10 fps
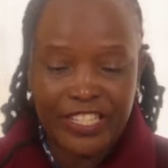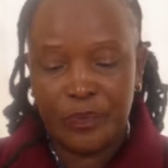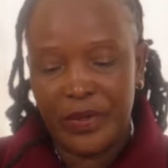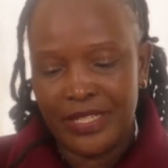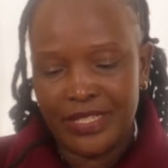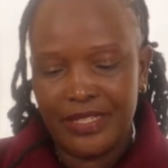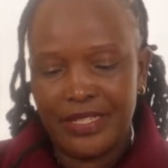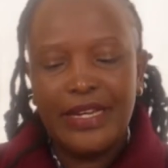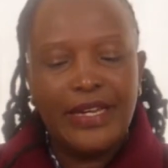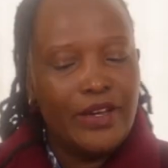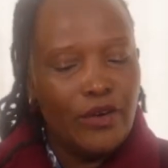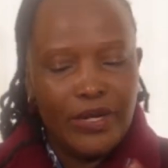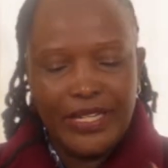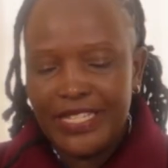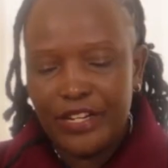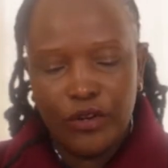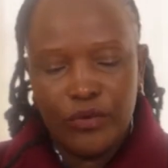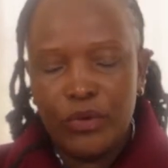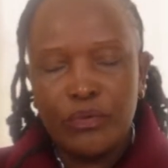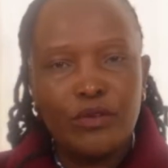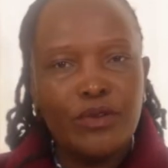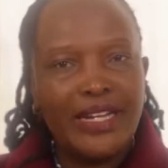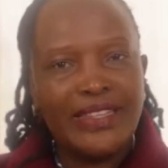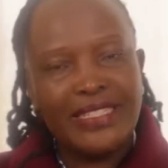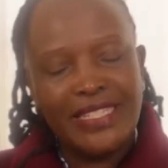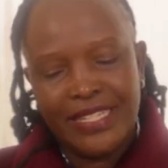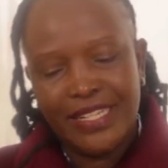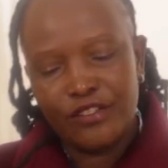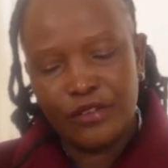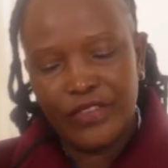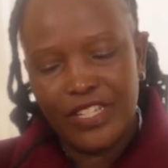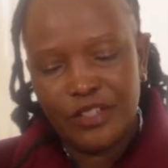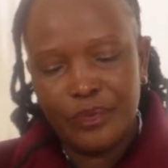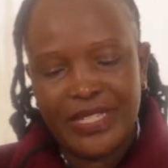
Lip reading: expected. Later on, we will look at the details of it,